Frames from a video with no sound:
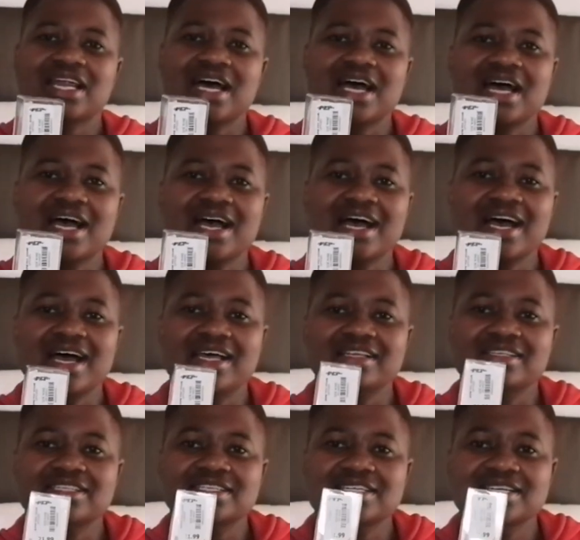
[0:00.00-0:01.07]

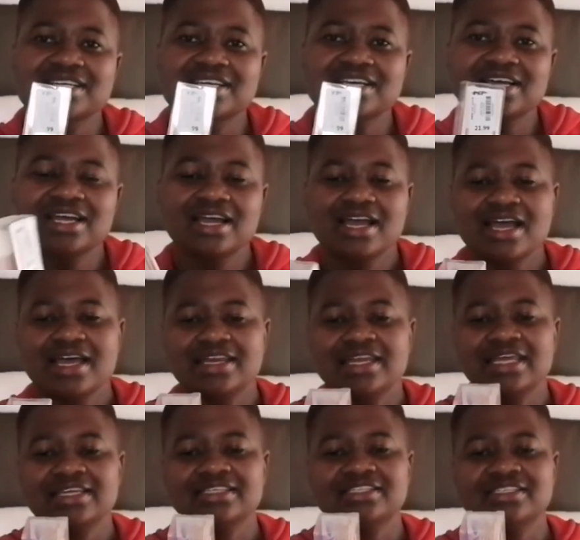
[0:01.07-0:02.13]
rand
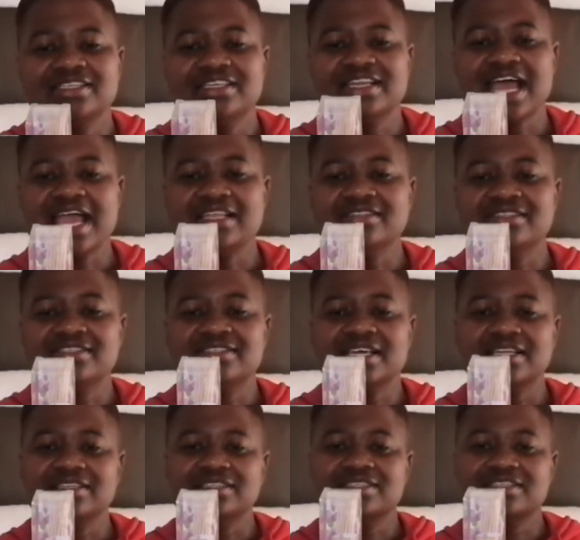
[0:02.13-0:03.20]
99
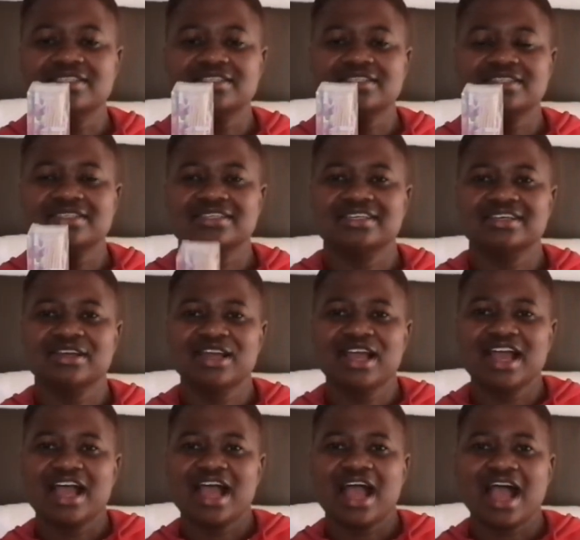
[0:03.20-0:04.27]
cents.
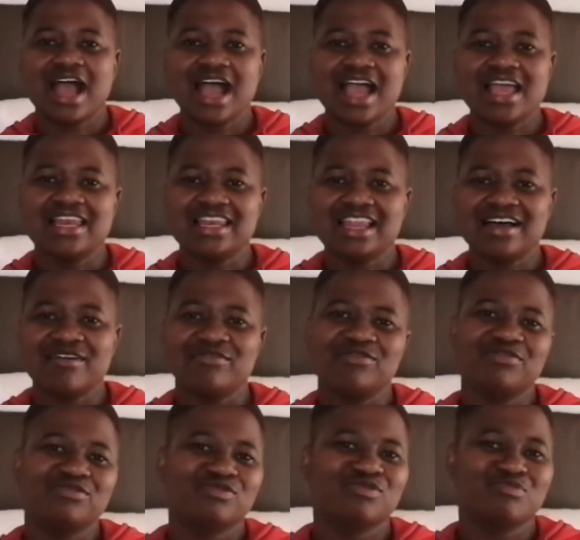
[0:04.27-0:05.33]
I
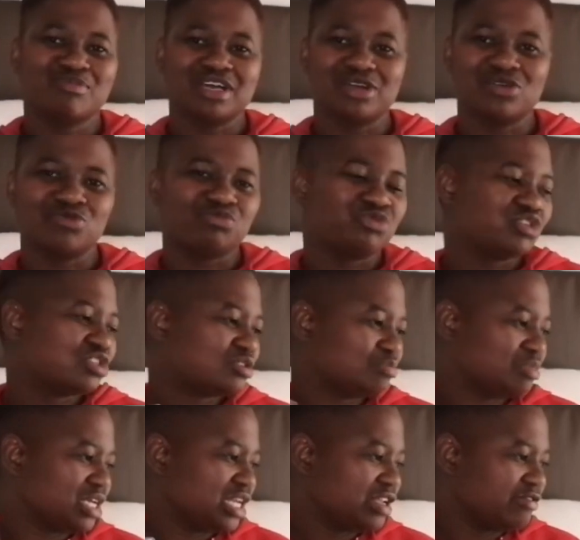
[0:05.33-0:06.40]
love my room
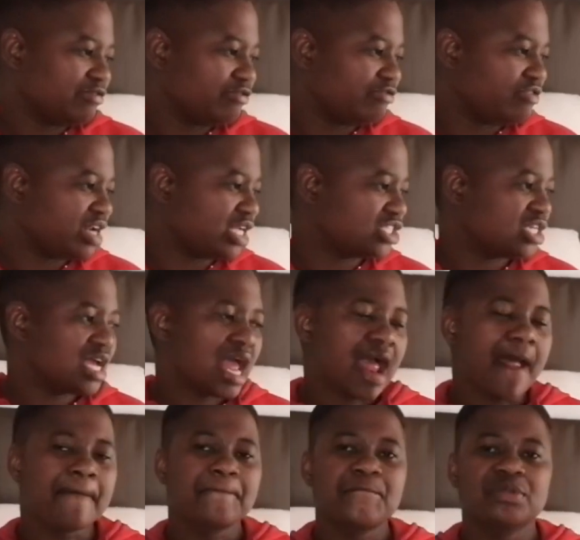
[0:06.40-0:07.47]
smelling fresh.
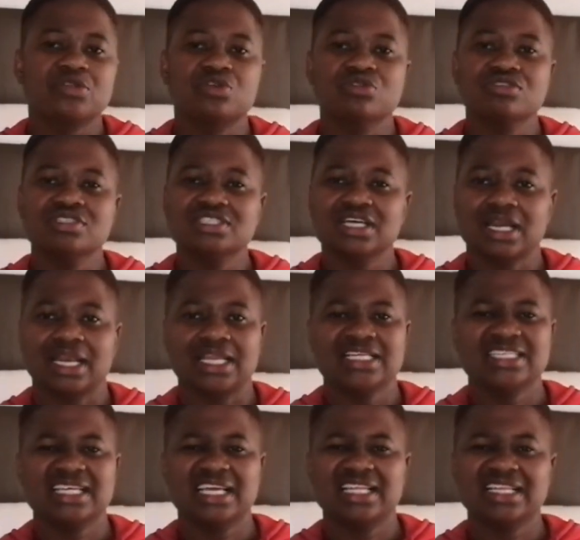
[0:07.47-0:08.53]
Those
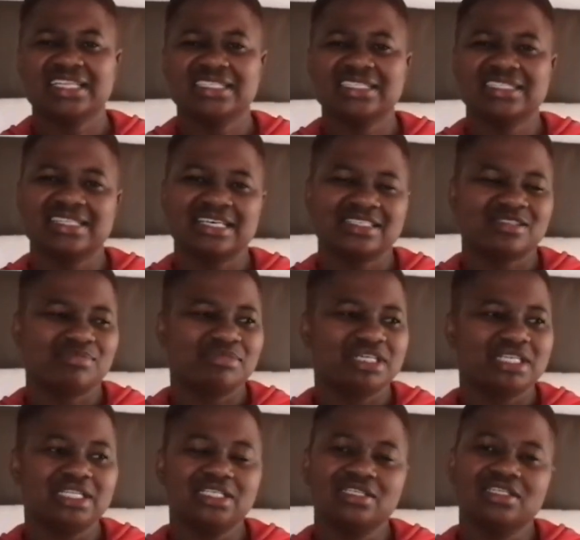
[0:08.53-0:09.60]
red candles, they're
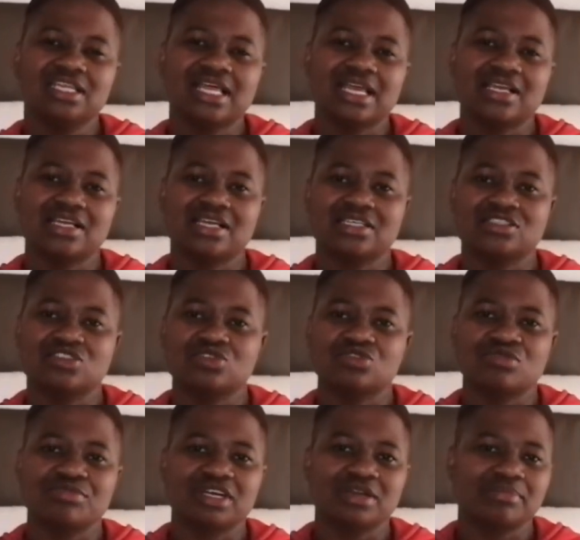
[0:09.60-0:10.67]
smelling like a
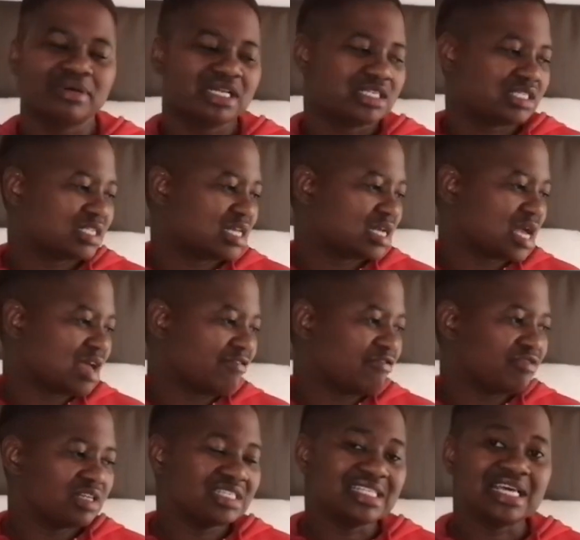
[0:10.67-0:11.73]
strawberry, but I
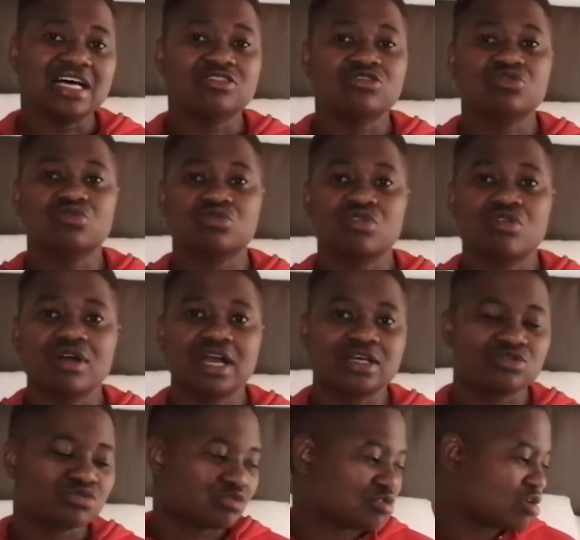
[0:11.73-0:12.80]
feel they are stronger,
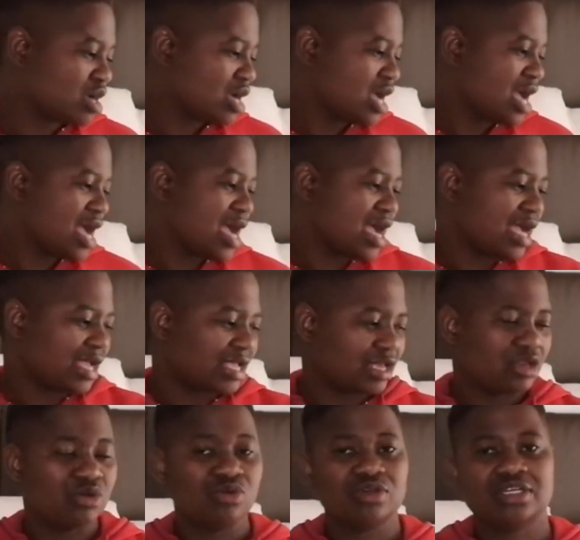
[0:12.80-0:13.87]
so I
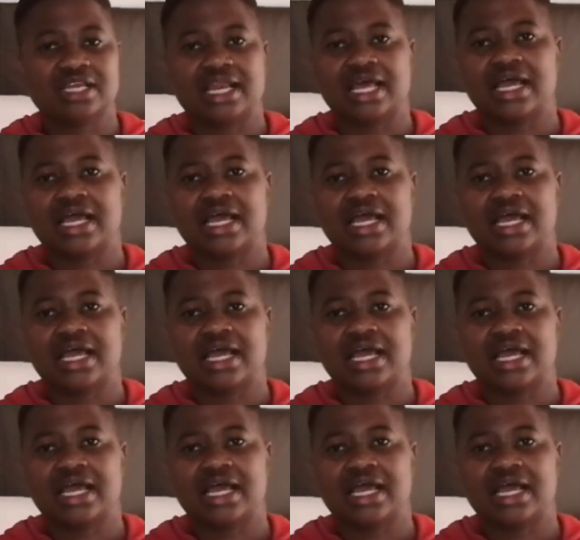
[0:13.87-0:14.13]
cannot